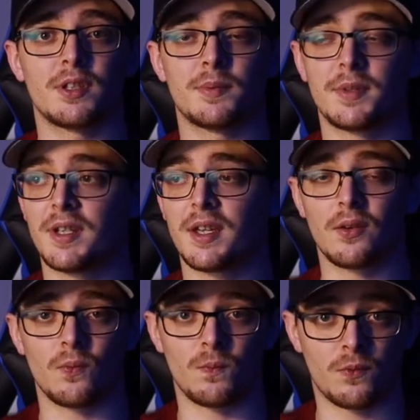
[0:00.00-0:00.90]
He's been
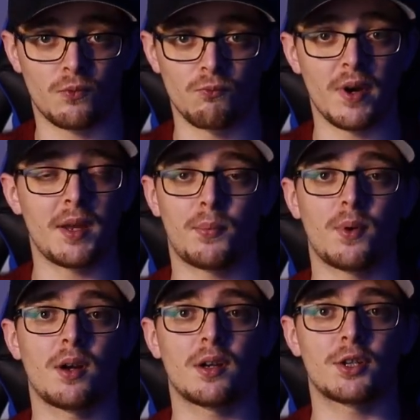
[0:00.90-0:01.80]
taking great
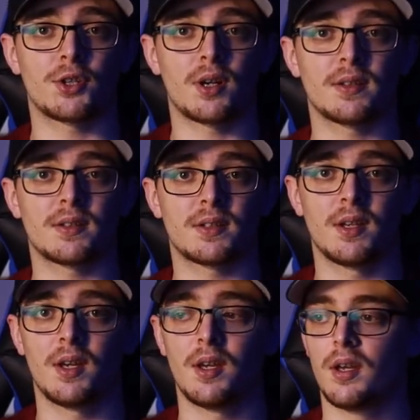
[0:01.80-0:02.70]
product shots.